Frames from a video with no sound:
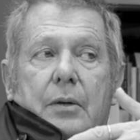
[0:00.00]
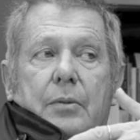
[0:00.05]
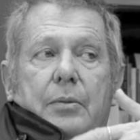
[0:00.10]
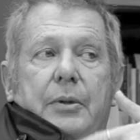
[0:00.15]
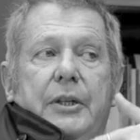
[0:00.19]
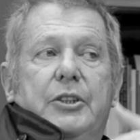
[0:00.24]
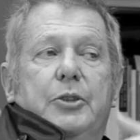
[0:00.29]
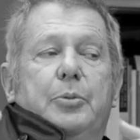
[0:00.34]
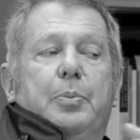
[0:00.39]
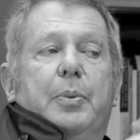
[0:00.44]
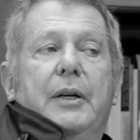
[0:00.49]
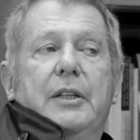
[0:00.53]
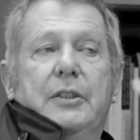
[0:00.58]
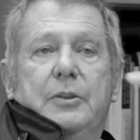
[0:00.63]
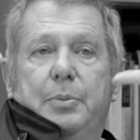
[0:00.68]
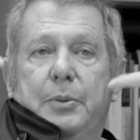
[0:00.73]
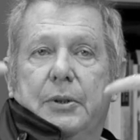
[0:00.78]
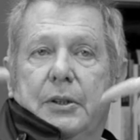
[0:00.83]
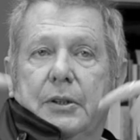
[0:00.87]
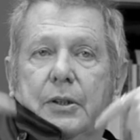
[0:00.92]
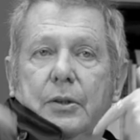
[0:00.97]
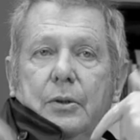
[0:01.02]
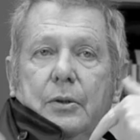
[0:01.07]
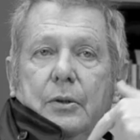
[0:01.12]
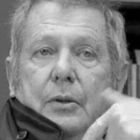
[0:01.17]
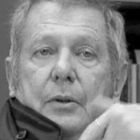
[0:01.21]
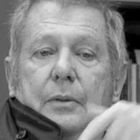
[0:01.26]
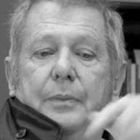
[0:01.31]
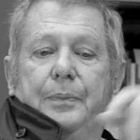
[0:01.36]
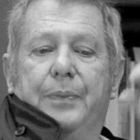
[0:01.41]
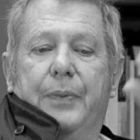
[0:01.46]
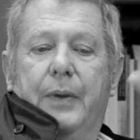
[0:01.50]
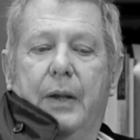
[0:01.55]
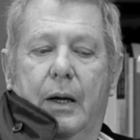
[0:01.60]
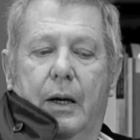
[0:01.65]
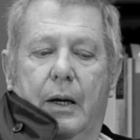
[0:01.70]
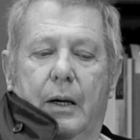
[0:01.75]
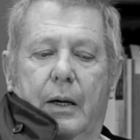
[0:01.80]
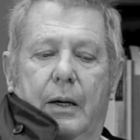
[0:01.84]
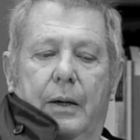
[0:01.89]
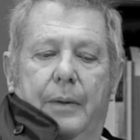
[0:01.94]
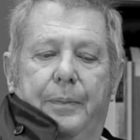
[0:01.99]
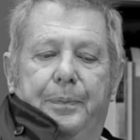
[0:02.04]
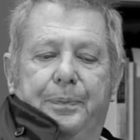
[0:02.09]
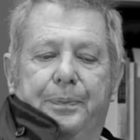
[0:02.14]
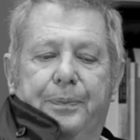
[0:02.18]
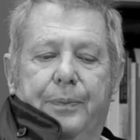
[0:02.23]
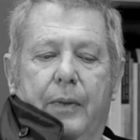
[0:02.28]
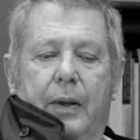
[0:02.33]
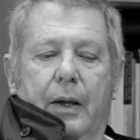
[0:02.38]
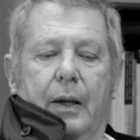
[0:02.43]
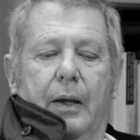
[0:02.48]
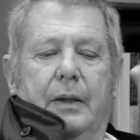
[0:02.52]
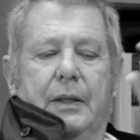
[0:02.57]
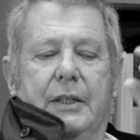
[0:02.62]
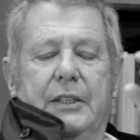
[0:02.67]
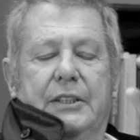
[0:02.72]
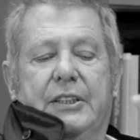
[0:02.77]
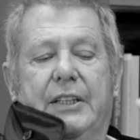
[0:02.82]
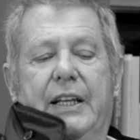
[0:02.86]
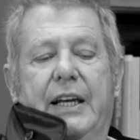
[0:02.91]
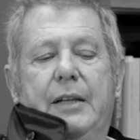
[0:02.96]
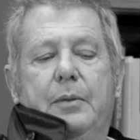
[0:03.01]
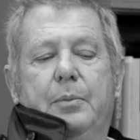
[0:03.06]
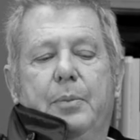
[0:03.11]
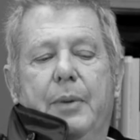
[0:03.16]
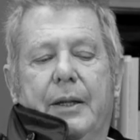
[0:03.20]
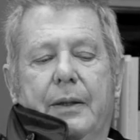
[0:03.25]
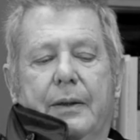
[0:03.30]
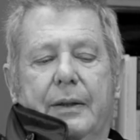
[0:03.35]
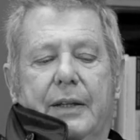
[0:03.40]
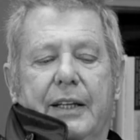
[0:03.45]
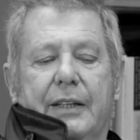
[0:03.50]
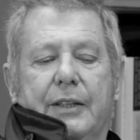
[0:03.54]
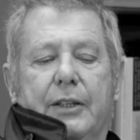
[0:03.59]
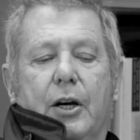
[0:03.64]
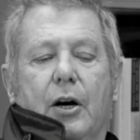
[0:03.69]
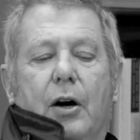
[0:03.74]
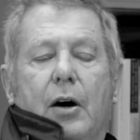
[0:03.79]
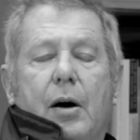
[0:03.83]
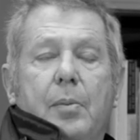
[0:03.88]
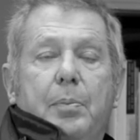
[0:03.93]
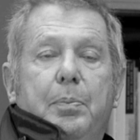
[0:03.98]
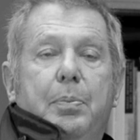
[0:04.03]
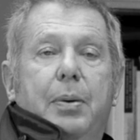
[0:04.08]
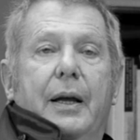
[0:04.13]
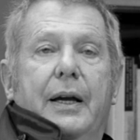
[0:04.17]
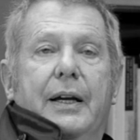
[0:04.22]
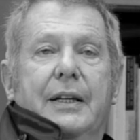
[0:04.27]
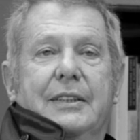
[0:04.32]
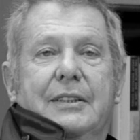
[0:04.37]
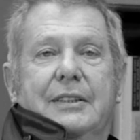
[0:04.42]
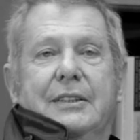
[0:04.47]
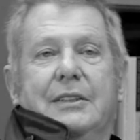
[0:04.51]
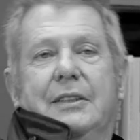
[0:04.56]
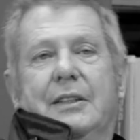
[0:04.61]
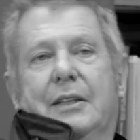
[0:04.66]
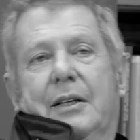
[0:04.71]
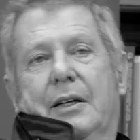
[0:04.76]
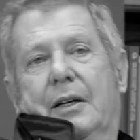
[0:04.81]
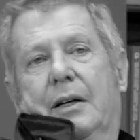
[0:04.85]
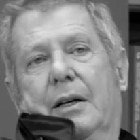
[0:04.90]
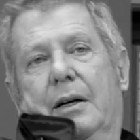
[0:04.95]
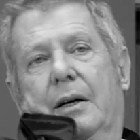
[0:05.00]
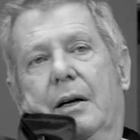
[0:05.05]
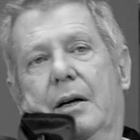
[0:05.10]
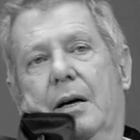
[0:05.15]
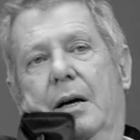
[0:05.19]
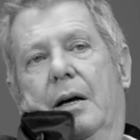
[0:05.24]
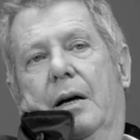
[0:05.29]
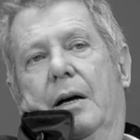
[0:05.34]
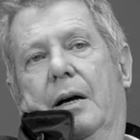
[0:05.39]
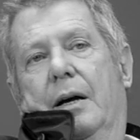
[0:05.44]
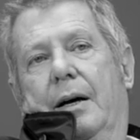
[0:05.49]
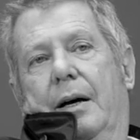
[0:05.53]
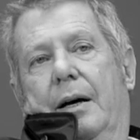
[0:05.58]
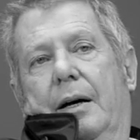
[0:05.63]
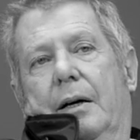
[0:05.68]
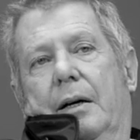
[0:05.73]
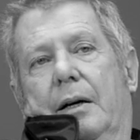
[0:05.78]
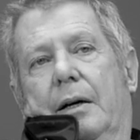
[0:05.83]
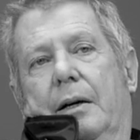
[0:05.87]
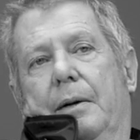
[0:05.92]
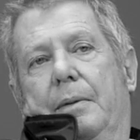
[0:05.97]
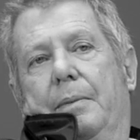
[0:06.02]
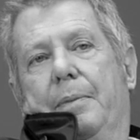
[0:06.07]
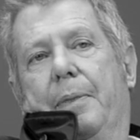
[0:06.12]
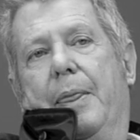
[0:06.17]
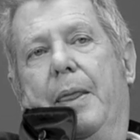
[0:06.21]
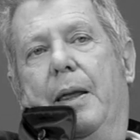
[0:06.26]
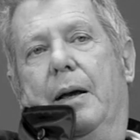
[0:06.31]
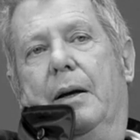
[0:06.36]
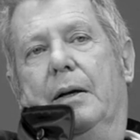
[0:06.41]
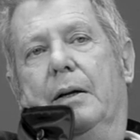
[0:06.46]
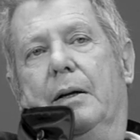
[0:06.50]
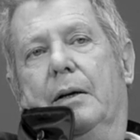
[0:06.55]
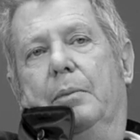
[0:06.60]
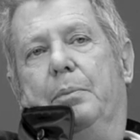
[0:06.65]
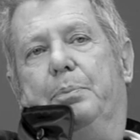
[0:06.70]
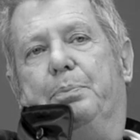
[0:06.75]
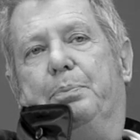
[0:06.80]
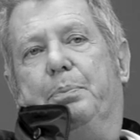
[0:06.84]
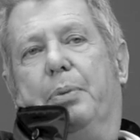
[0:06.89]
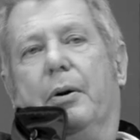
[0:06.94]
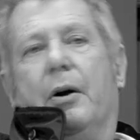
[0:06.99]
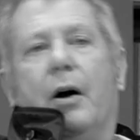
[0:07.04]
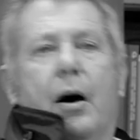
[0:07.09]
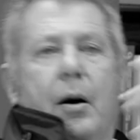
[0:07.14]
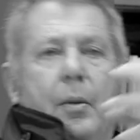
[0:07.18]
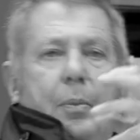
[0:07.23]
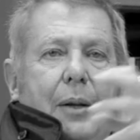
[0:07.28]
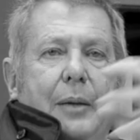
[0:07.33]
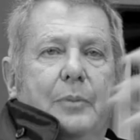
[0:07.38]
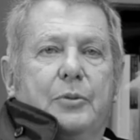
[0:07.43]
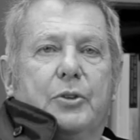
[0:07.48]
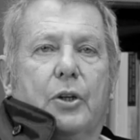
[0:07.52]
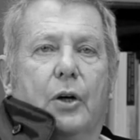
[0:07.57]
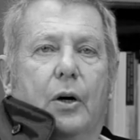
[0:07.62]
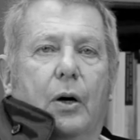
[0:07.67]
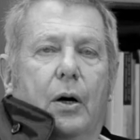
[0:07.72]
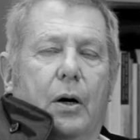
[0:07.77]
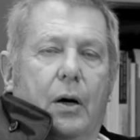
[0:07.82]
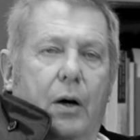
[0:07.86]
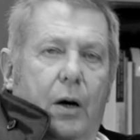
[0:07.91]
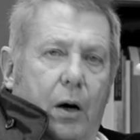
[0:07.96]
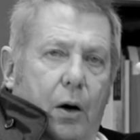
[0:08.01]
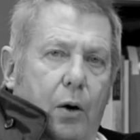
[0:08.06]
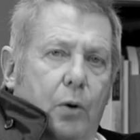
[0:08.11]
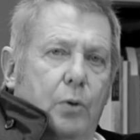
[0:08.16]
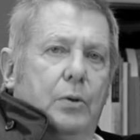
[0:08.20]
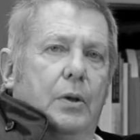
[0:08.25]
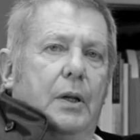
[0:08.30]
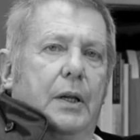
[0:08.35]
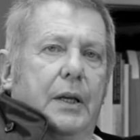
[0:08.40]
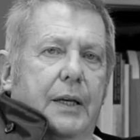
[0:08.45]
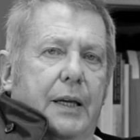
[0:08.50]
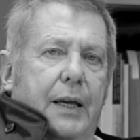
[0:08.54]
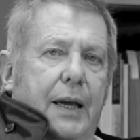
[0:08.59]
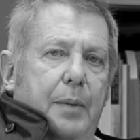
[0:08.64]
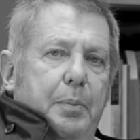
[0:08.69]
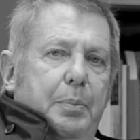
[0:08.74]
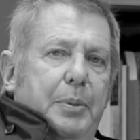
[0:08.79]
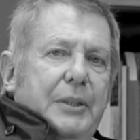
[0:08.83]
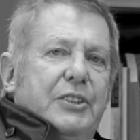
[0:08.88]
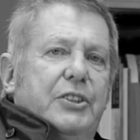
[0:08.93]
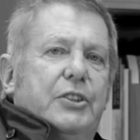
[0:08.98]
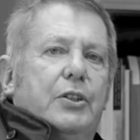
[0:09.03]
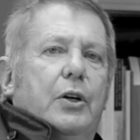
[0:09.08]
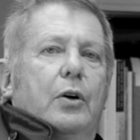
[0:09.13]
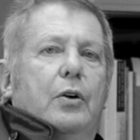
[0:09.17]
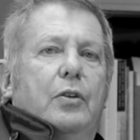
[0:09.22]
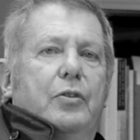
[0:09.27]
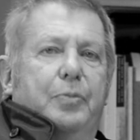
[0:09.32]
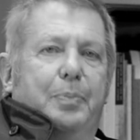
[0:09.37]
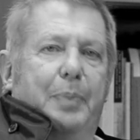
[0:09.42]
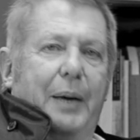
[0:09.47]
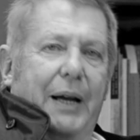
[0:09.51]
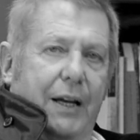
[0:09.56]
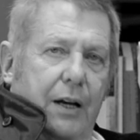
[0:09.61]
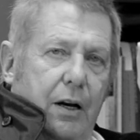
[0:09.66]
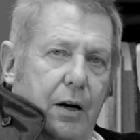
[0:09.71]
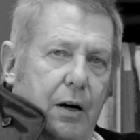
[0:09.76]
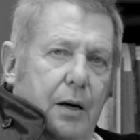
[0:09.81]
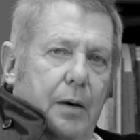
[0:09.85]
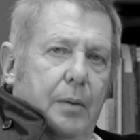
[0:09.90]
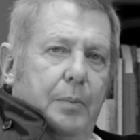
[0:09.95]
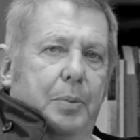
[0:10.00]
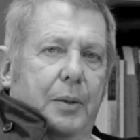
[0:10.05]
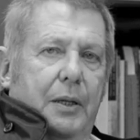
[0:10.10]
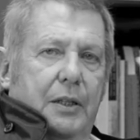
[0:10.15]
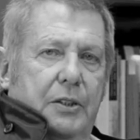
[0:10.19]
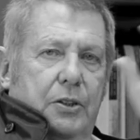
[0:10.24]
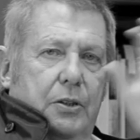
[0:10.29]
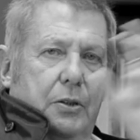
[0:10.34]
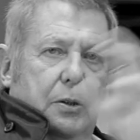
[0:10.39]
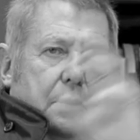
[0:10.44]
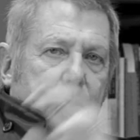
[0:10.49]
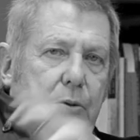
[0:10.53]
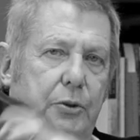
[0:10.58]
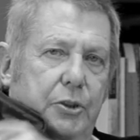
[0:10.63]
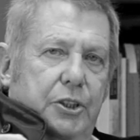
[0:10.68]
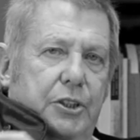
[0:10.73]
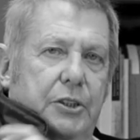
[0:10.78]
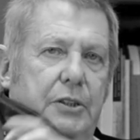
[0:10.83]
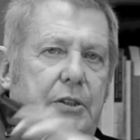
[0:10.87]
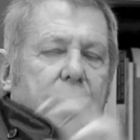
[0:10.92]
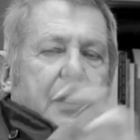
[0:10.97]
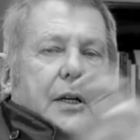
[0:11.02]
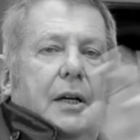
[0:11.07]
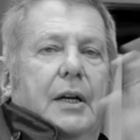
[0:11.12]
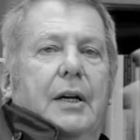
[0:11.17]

which brings me to uh, the statement that complex um, problems only can be solved by complex solution.